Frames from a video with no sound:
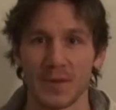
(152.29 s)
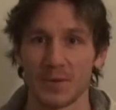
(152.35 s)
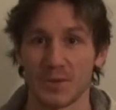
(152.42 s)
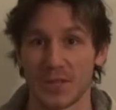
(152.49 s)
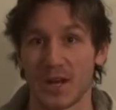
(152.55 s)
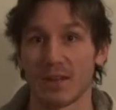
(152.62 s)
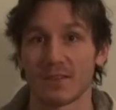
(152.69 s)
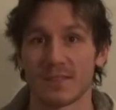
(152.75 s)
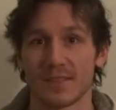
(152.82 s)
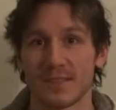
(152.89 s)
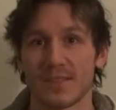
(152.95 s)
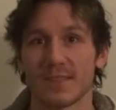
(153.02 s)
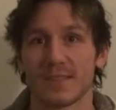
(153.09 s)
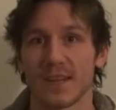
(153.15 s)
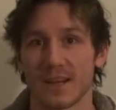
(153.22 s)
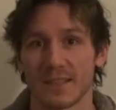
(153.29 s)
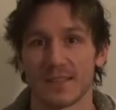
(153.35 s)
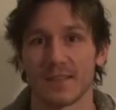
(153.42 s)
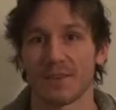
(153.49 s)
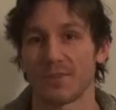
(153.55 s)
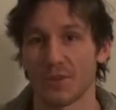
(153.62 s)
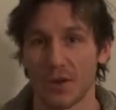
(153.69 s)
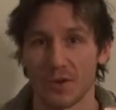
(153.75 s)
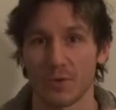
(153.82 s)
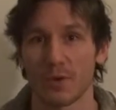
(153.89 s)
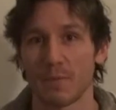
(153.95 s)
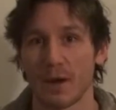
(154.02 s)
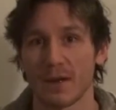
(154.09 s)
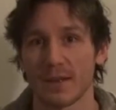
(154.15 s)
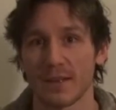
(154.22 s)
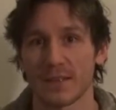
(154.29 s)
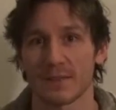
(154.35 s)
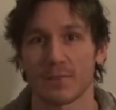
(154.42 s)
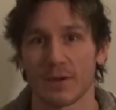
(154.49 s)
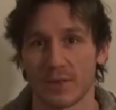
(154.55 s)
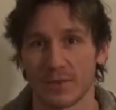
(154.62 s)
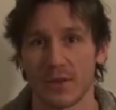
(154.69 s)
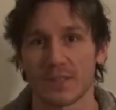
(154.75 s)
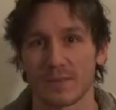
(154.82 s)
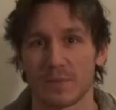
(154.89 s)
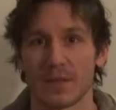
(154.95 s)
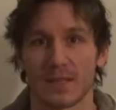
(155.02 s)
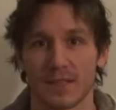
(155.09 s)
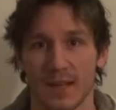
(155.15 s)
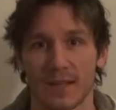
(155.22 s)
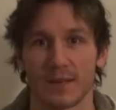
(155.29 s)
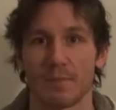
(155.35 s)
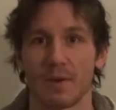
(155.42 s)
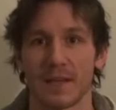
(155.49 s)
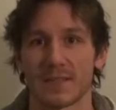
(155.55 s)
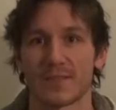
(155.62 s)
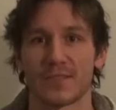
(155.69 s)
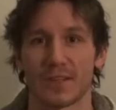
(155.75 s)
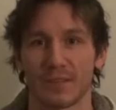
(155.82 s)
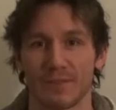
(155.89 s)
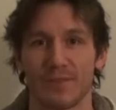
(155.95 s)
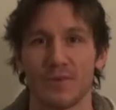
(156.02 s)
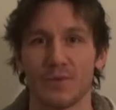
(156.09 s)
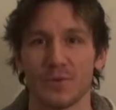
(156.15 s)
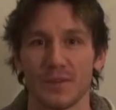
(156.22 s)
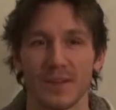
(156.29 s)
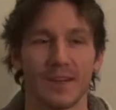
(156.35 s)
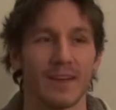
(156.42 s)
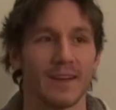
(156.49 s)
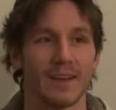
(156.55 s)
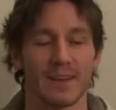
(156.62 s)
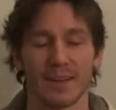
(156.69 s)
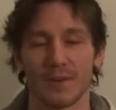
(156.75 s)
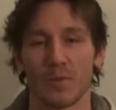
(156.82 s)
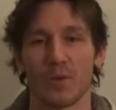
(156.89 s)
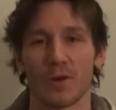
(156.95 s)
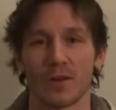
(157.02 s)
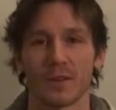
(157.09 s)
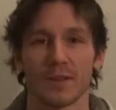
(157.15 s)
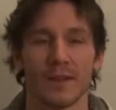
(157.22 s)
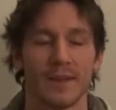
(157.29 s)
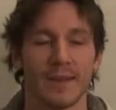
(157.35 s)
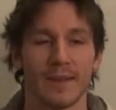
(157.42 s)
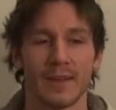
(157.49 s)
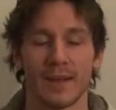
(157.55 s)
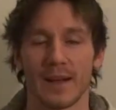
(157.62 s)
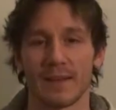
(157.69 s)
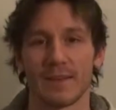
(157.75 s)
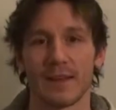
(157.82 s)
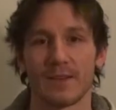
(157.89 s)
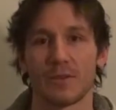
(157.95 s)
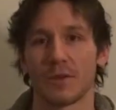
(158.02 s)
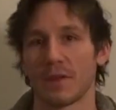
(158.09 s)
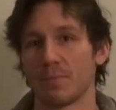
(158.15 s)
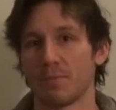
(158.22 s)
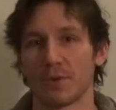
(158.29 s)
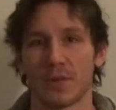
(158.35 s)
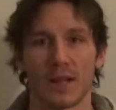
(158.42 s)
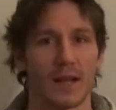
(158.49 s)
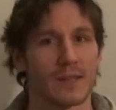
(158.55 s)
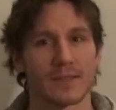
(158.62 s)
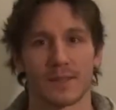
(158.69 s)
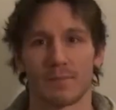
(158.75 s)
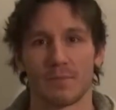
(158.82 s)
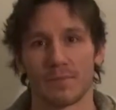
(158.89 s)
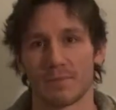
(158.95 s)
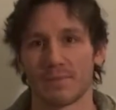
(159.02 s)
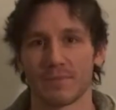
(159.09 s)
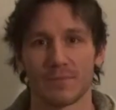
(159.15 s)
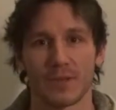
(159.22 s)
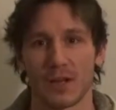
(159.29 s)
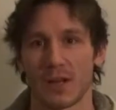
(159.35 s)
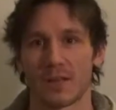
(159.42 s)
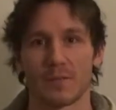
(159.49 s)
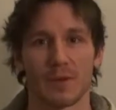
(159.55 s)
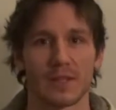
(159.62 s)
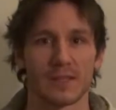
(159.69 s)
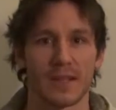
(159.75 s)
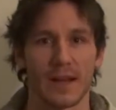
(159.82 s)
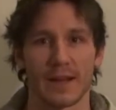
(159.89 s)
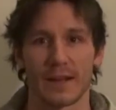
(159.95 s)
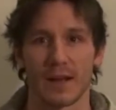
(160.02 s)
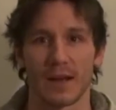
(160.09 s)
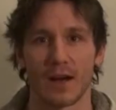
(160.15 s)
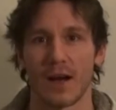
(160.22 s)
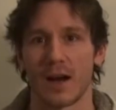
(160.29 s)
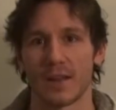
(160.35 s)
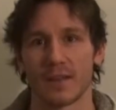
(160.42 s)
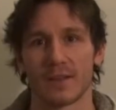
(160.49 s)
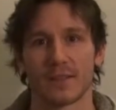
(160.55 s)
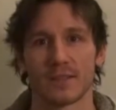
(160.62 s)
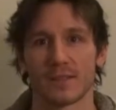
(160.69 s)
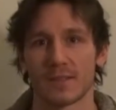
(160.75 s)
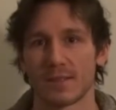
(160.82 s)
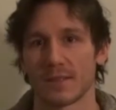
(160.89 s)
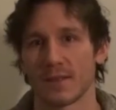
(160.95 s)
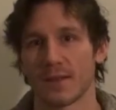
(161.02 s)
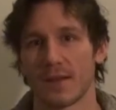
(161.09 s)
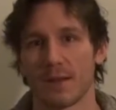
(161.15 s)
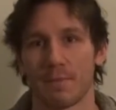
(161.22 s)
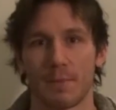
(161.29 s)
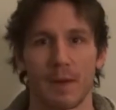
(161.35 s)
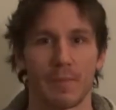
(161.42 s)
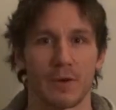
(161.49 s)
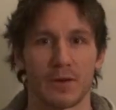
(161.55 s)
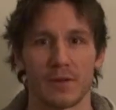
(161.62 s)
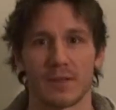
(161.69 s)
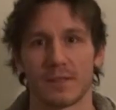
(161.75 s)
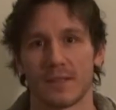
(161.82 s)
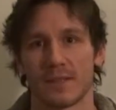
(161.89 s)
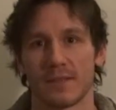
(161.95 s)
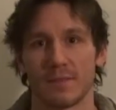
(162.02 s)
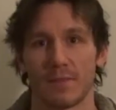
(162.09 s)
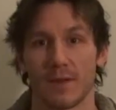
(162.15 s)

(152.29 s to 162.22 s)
Sounds disgusting if you don't know about this, but trust me, it's like the best junk food in the world. And then you can put like some condiments like onions, peppers, and